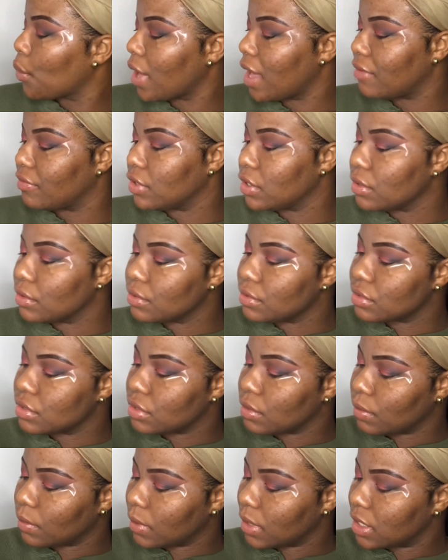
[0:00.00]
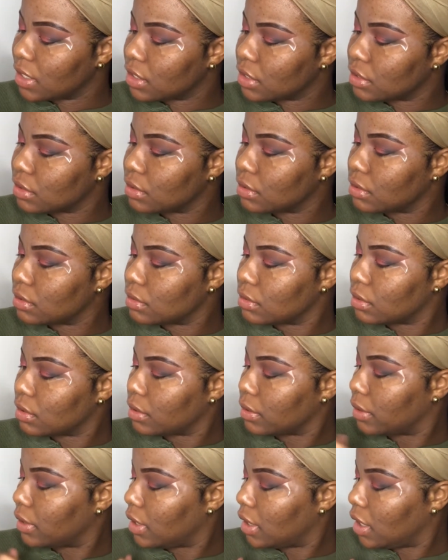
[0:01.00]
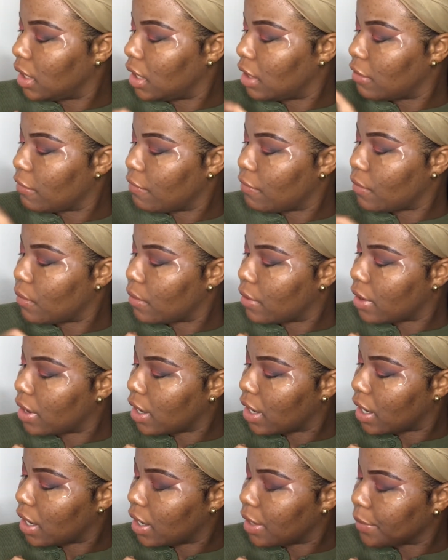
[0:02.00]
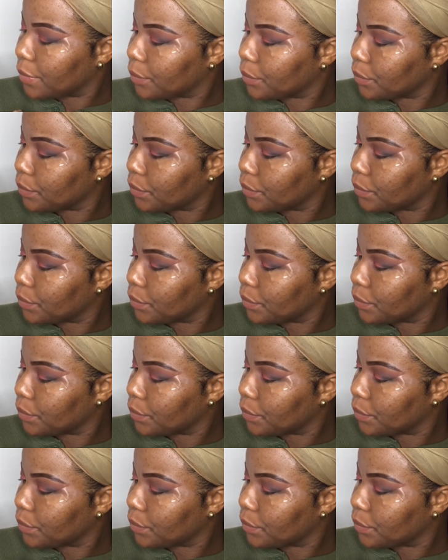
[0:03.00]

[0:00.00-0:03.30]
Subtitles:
I've used 1, 2, 3, 4.